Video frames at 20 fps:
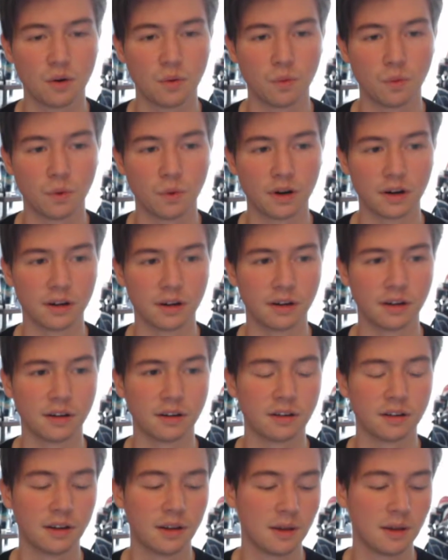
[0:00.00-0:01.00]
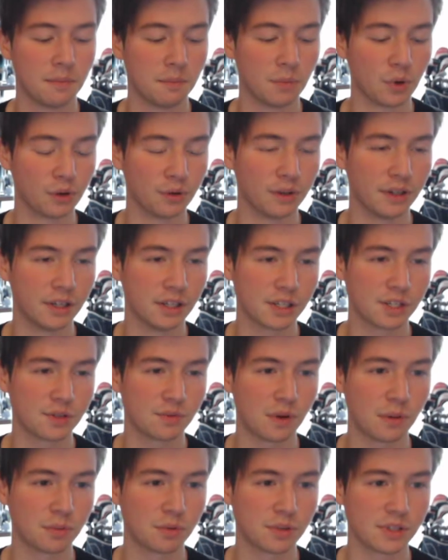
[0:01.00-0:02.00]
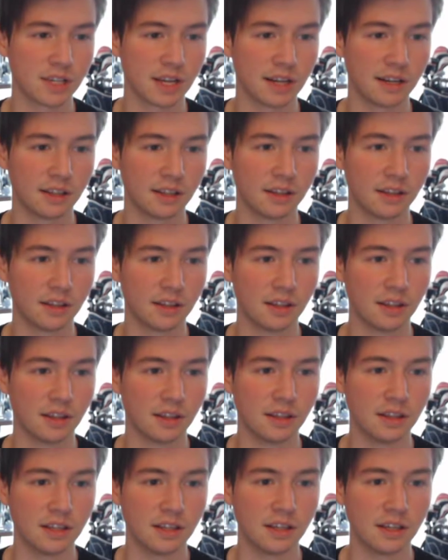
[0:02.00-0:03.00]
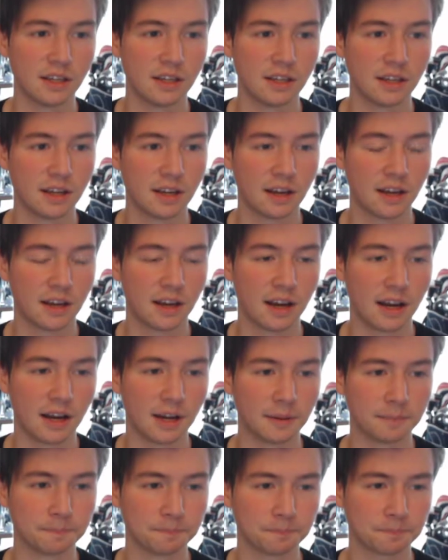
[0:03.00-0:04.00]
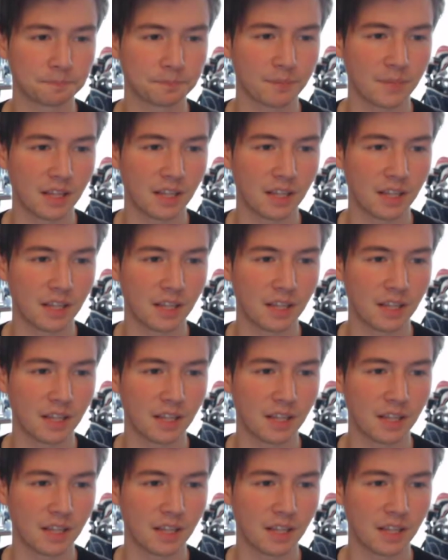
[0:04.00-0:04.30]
where Marius represented the um,